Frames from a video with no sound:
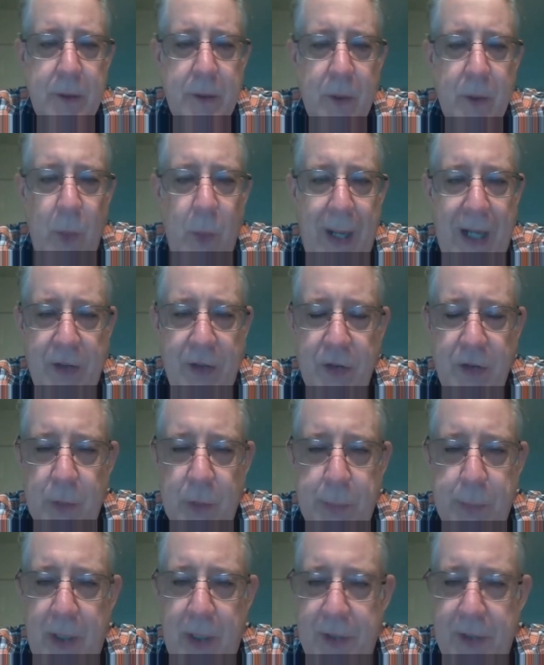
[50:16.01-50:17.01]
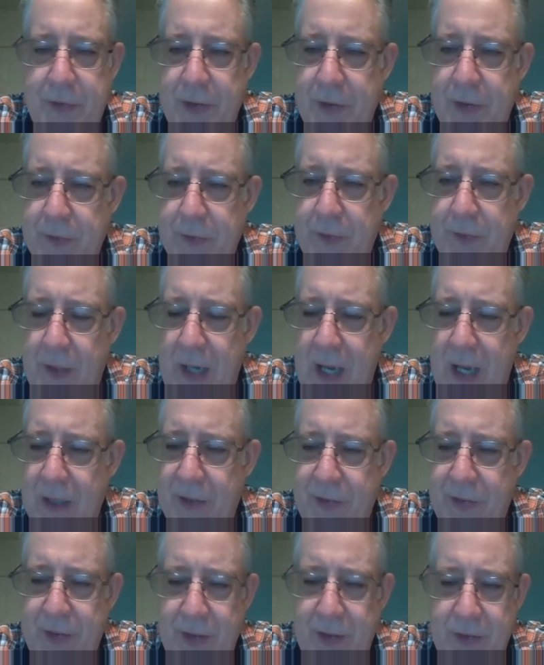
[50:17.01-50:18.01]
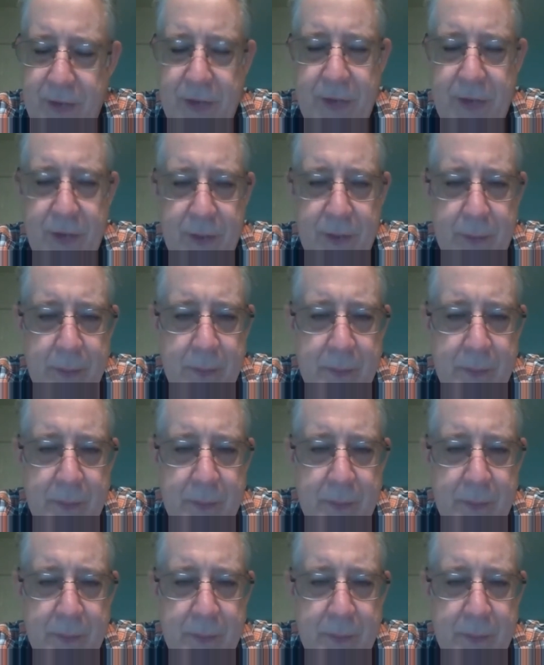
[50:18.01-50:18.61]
the rational process of analysis,